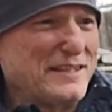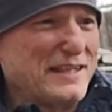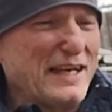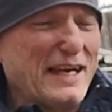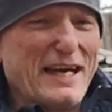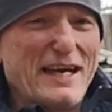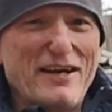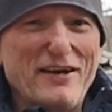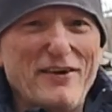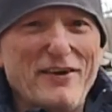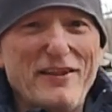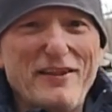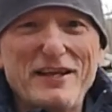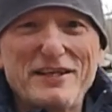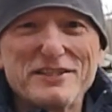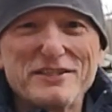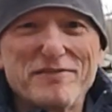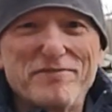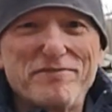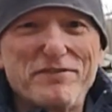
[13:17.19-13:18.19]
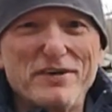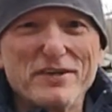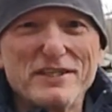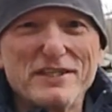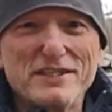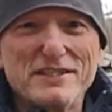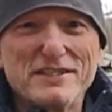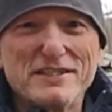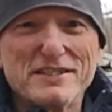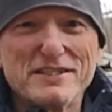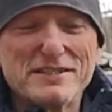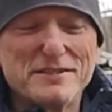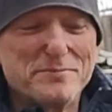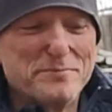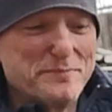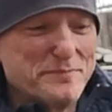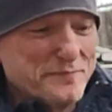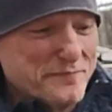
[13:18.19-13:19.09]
I don't know. I think it's a funky system.